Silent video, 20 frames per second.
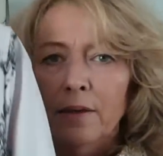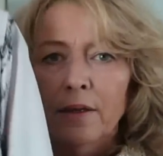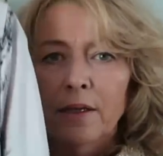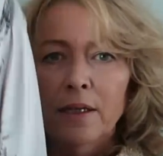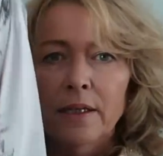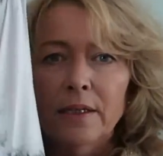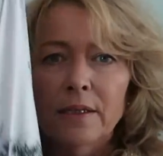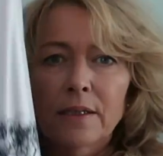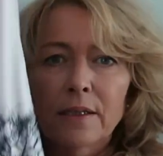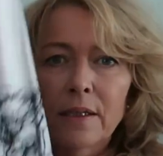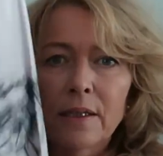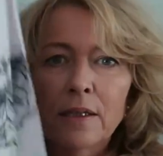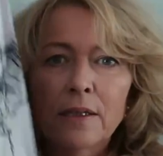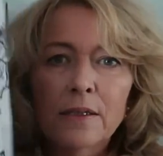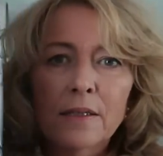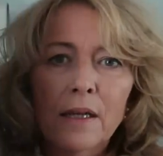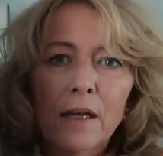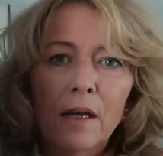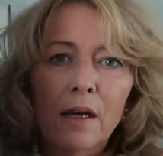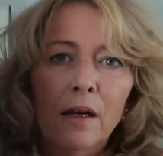This
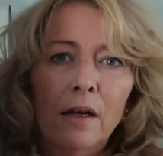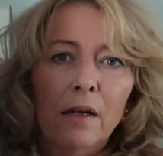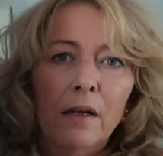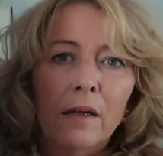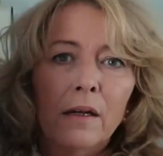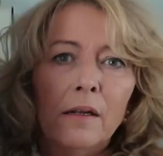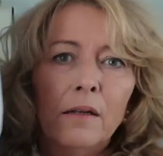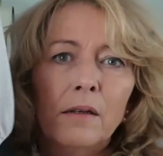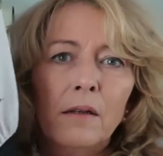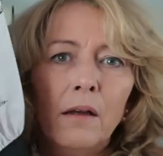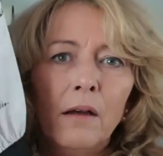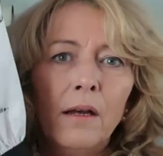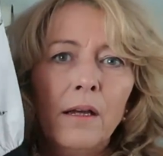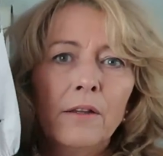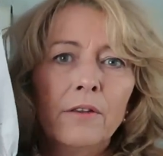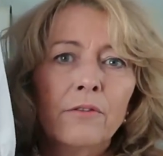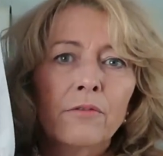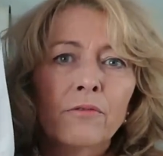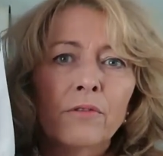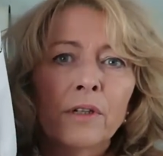is a
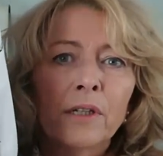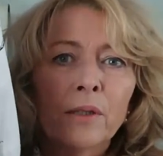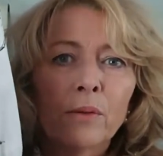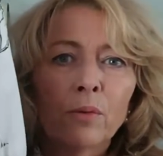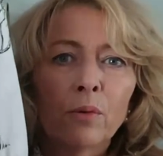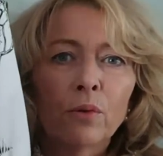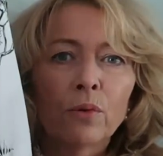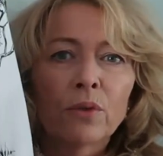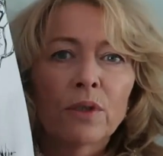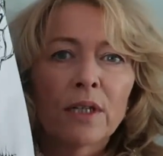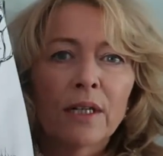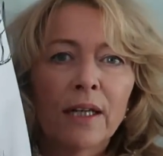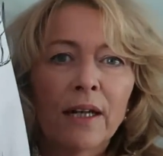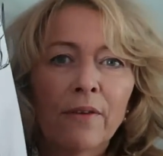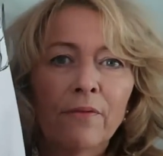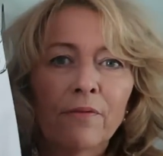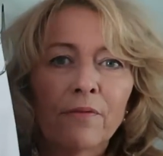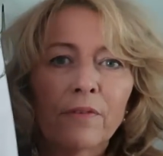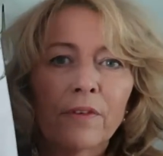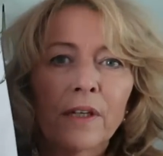like 3/4
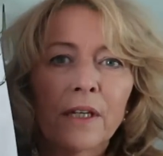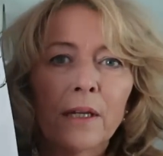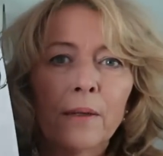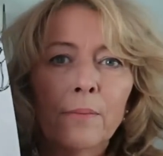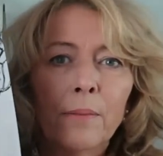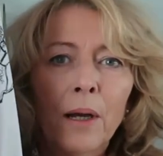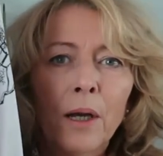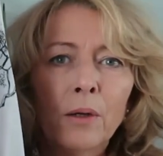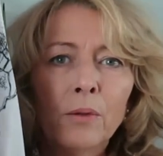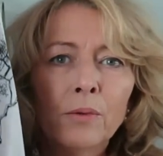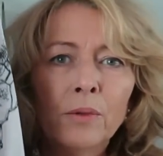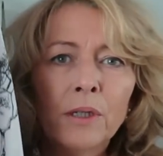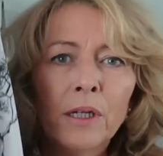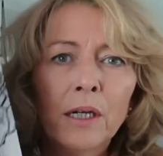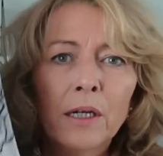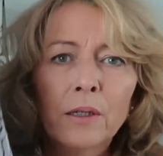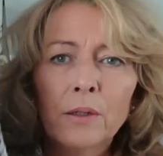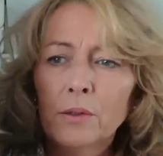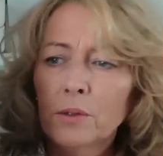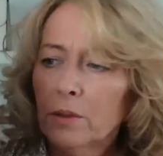length
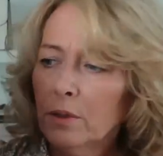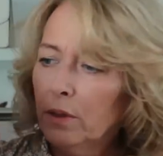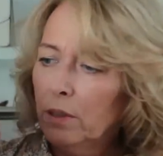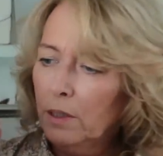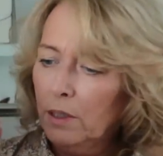kimono.